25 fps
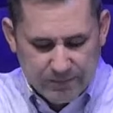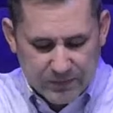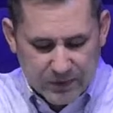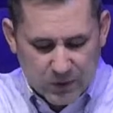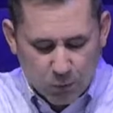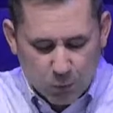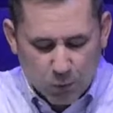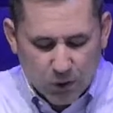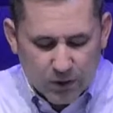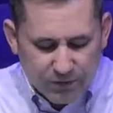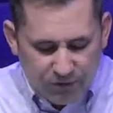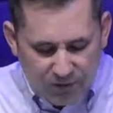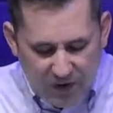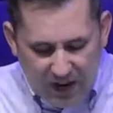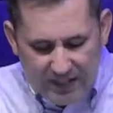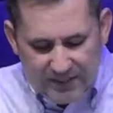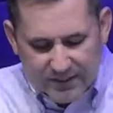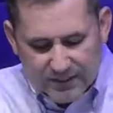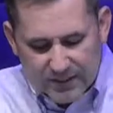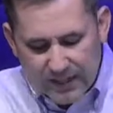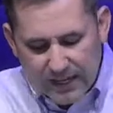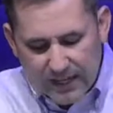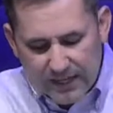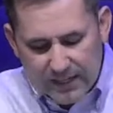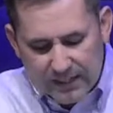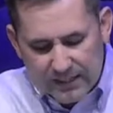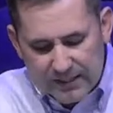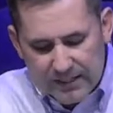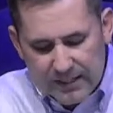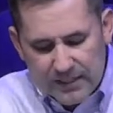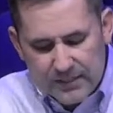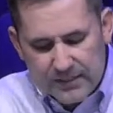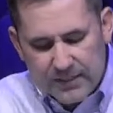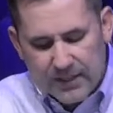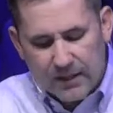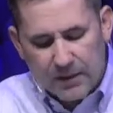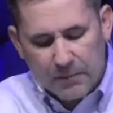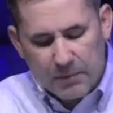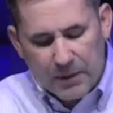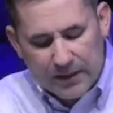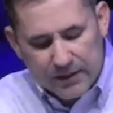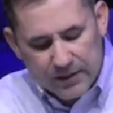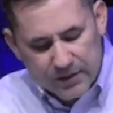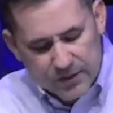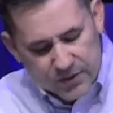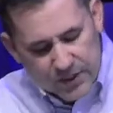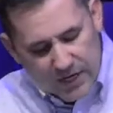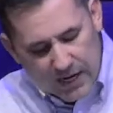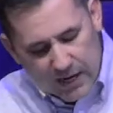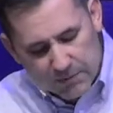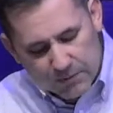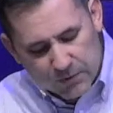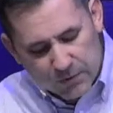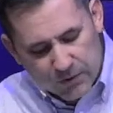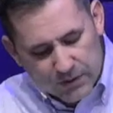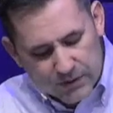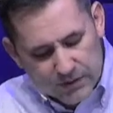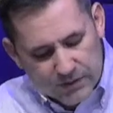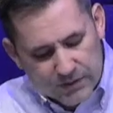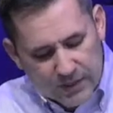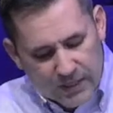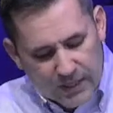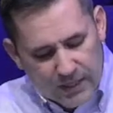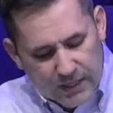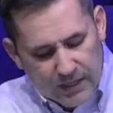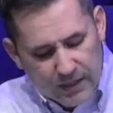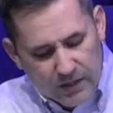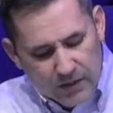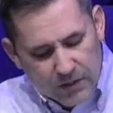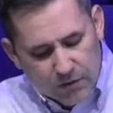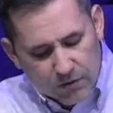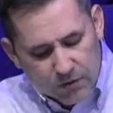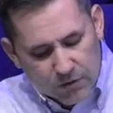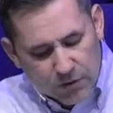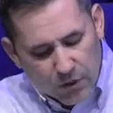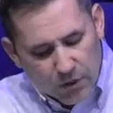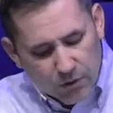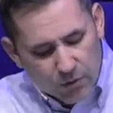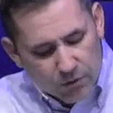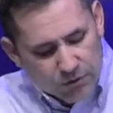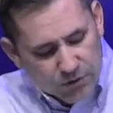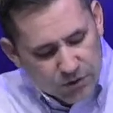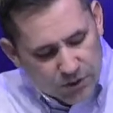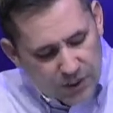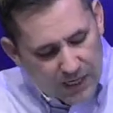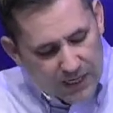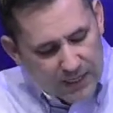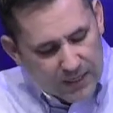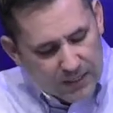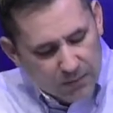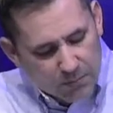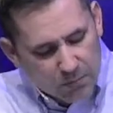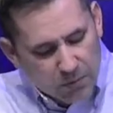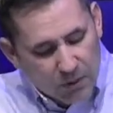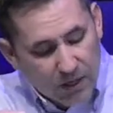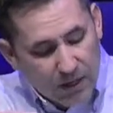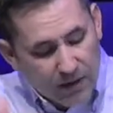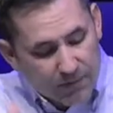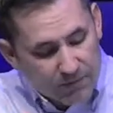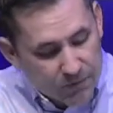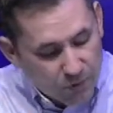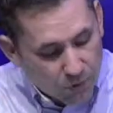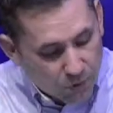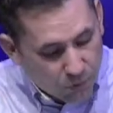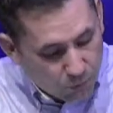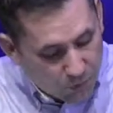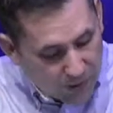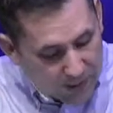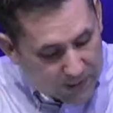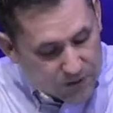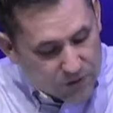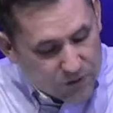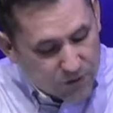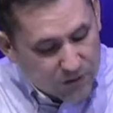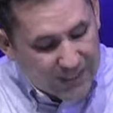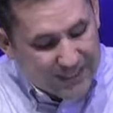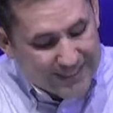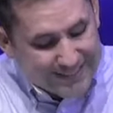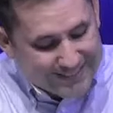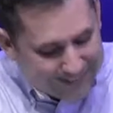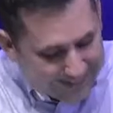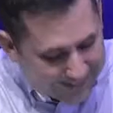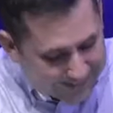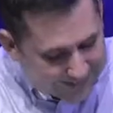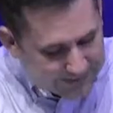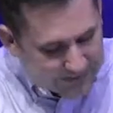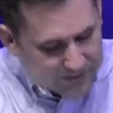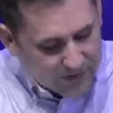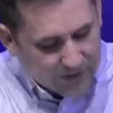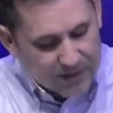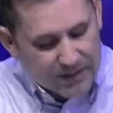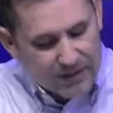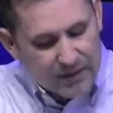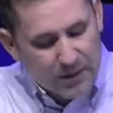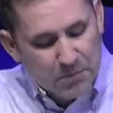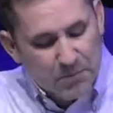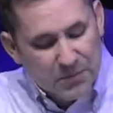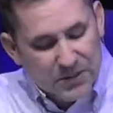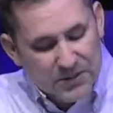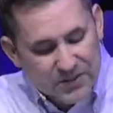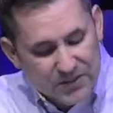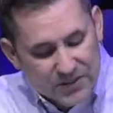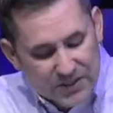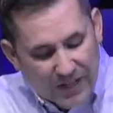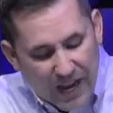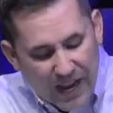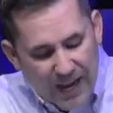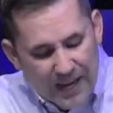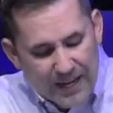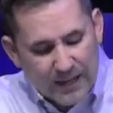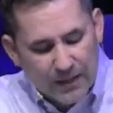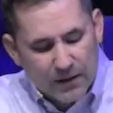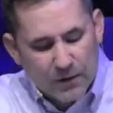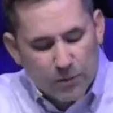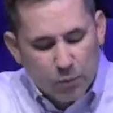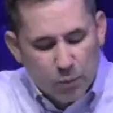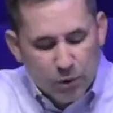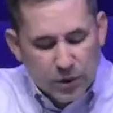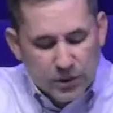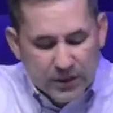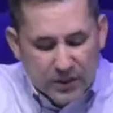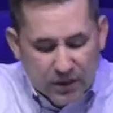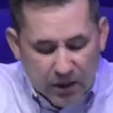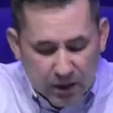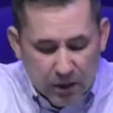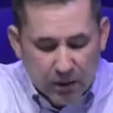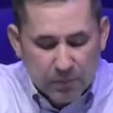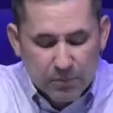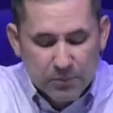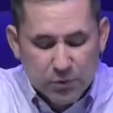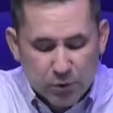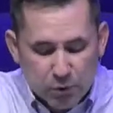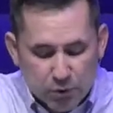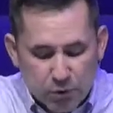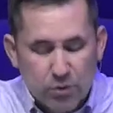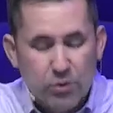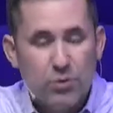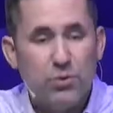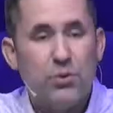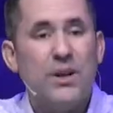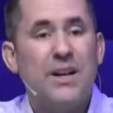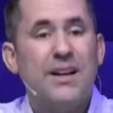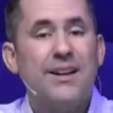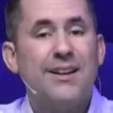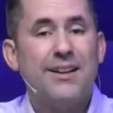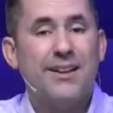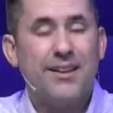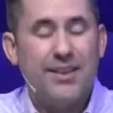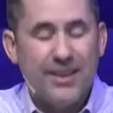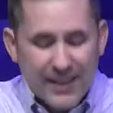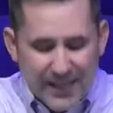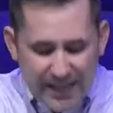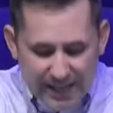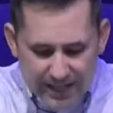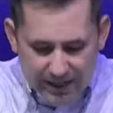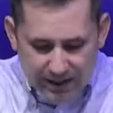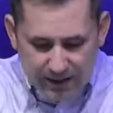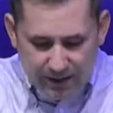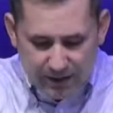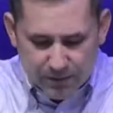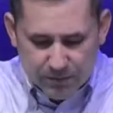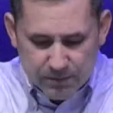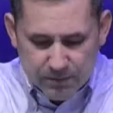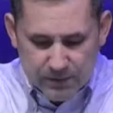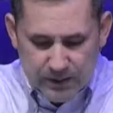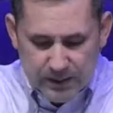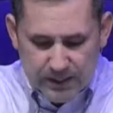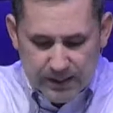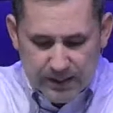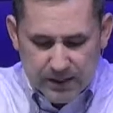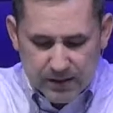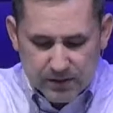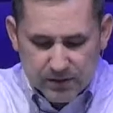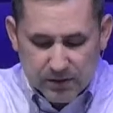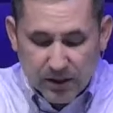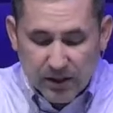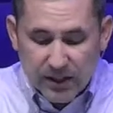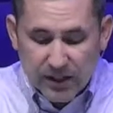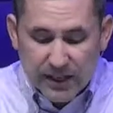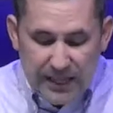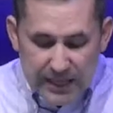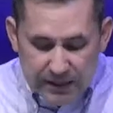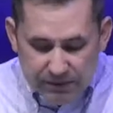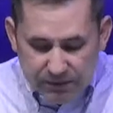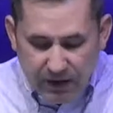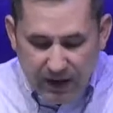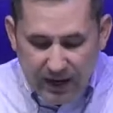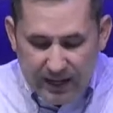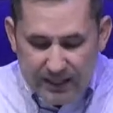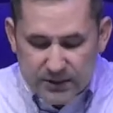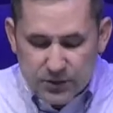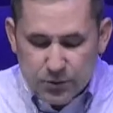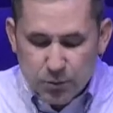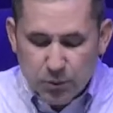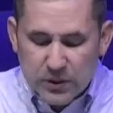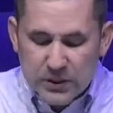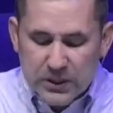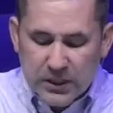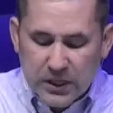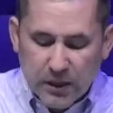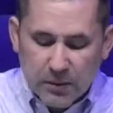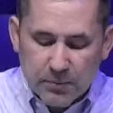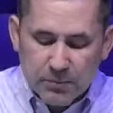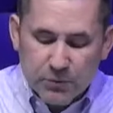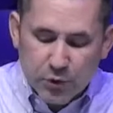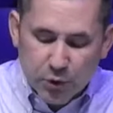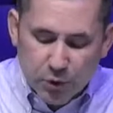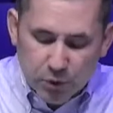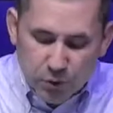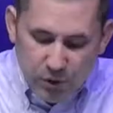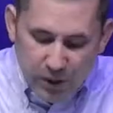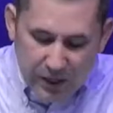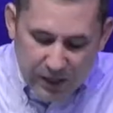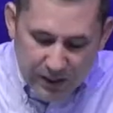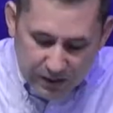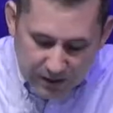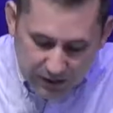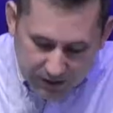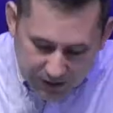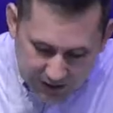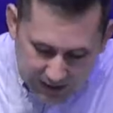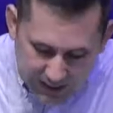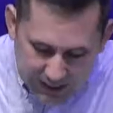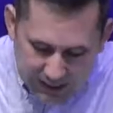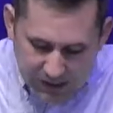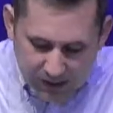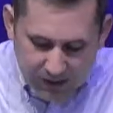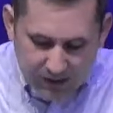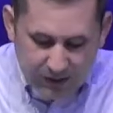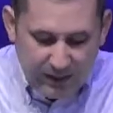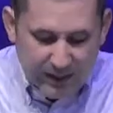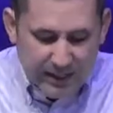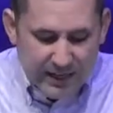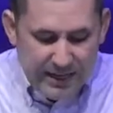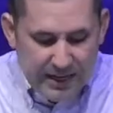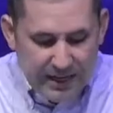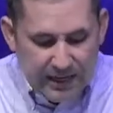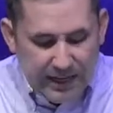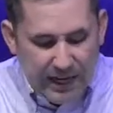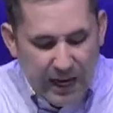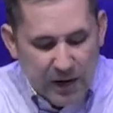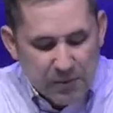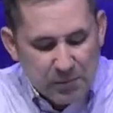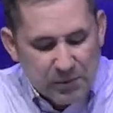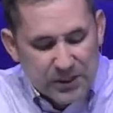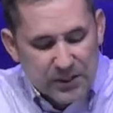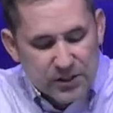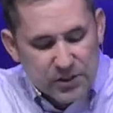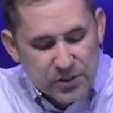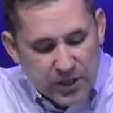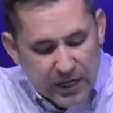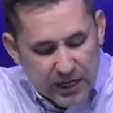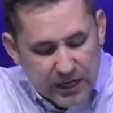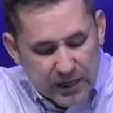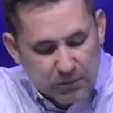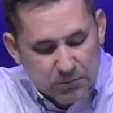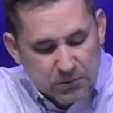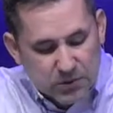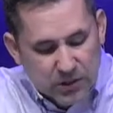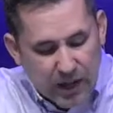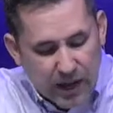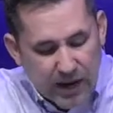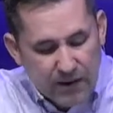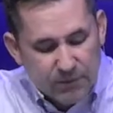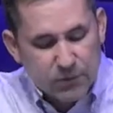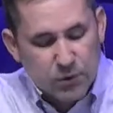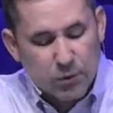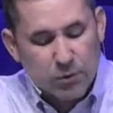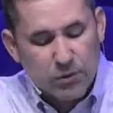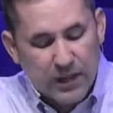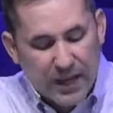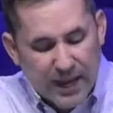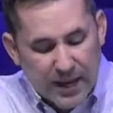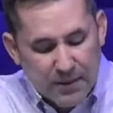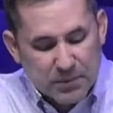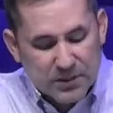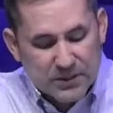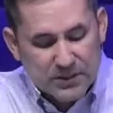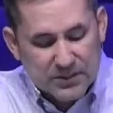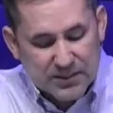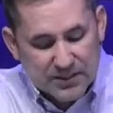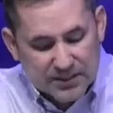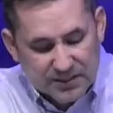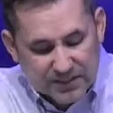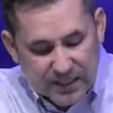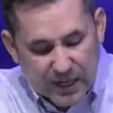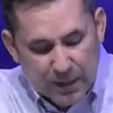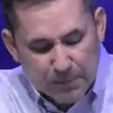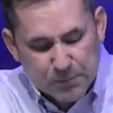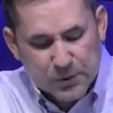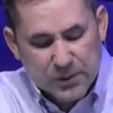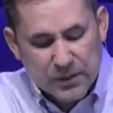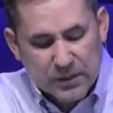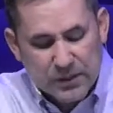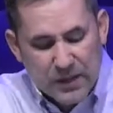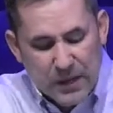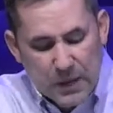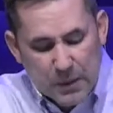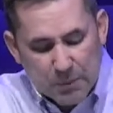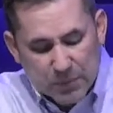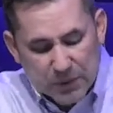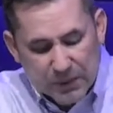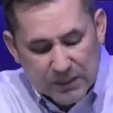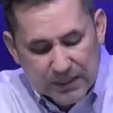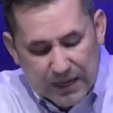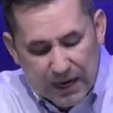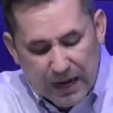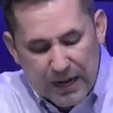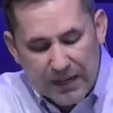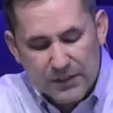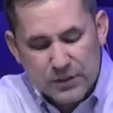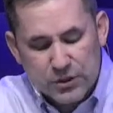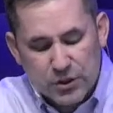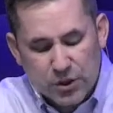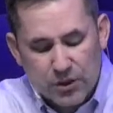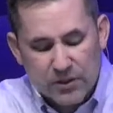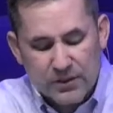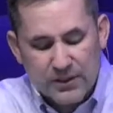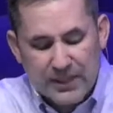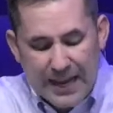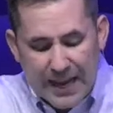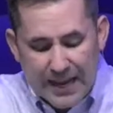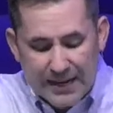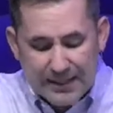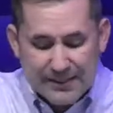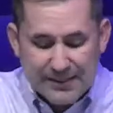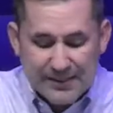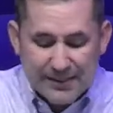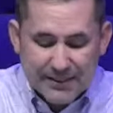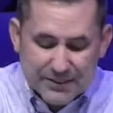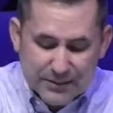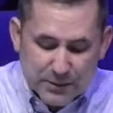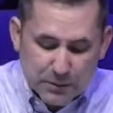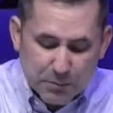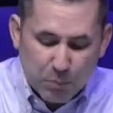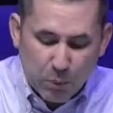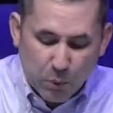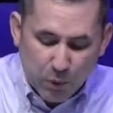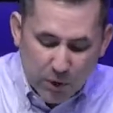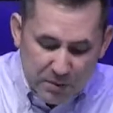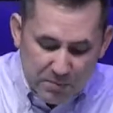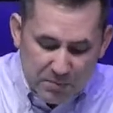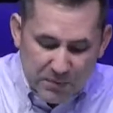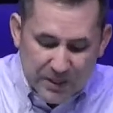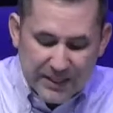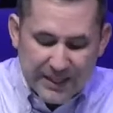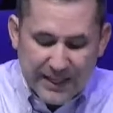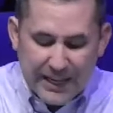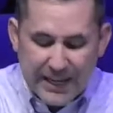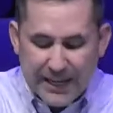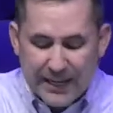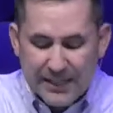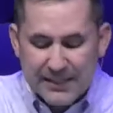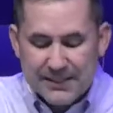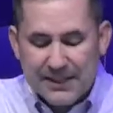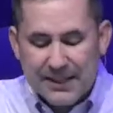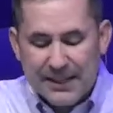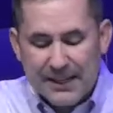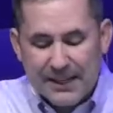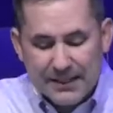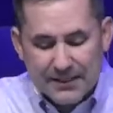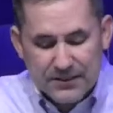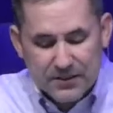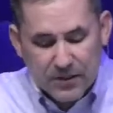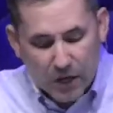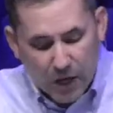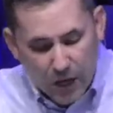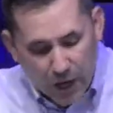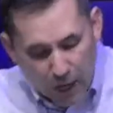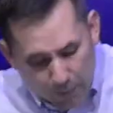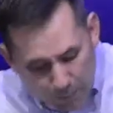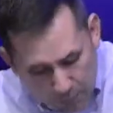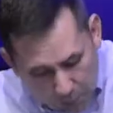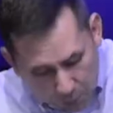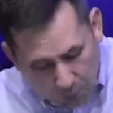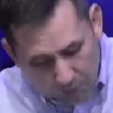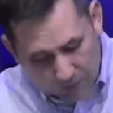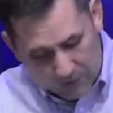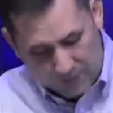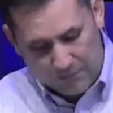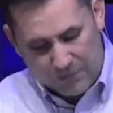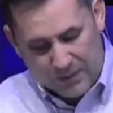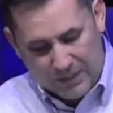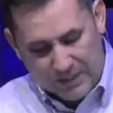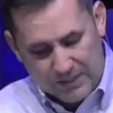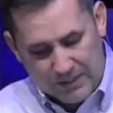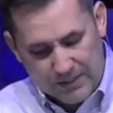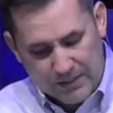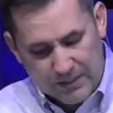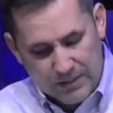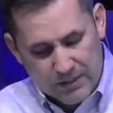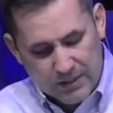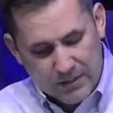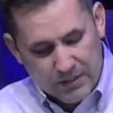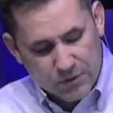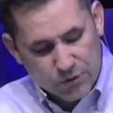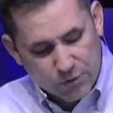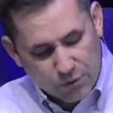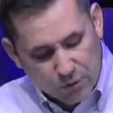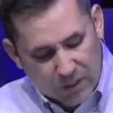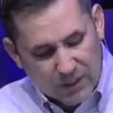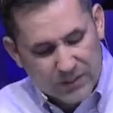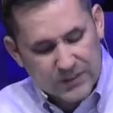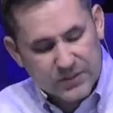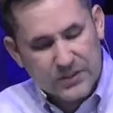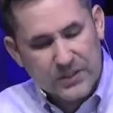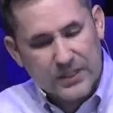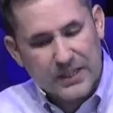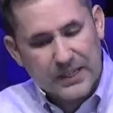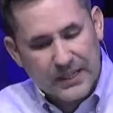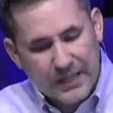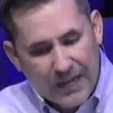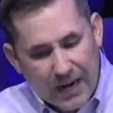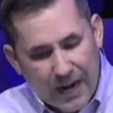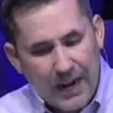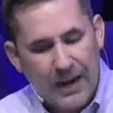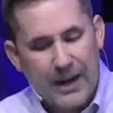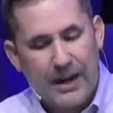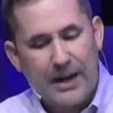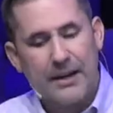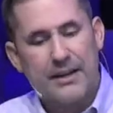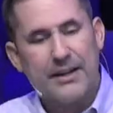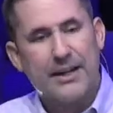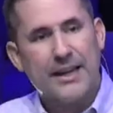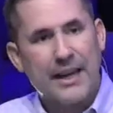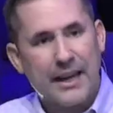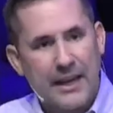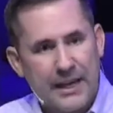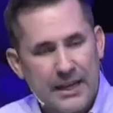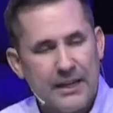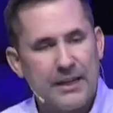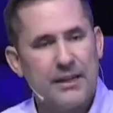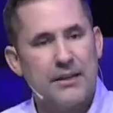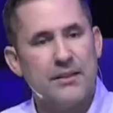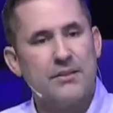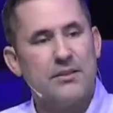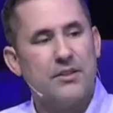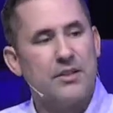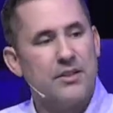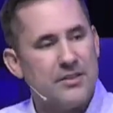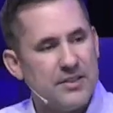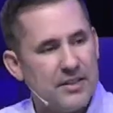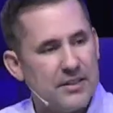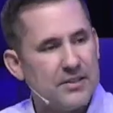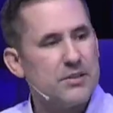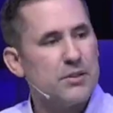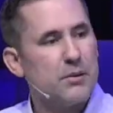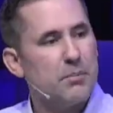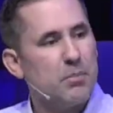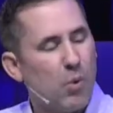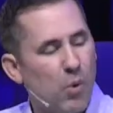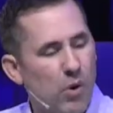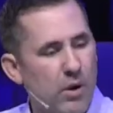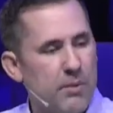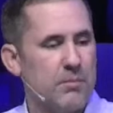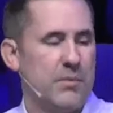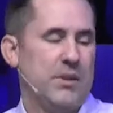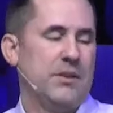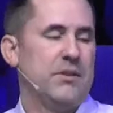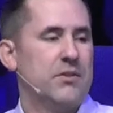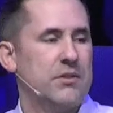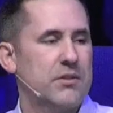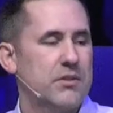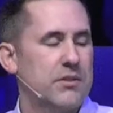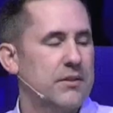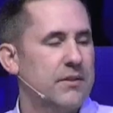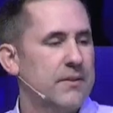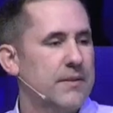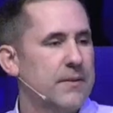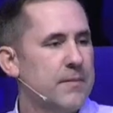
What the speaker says: One fascinating detail about this chapter is though Jacob loved Rachel intensely, the Messiah would come through Leah. The Levites would come through Leah. Leah came into Jacob's life through Laban's deception, but God turned that disappointment into his appointment. Trust God in the disappointments.